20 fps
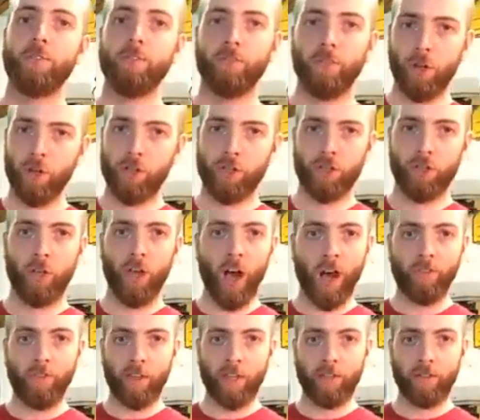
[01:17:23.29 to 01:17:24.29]
version
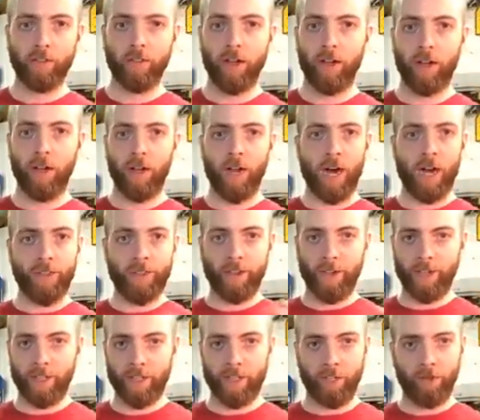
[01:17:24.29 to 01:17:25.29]
of it on their
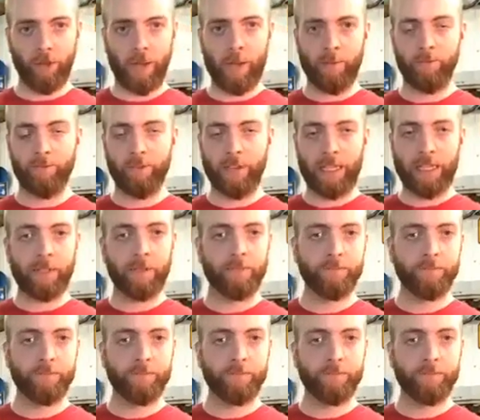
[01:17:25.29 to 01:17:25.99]
Instagram feed.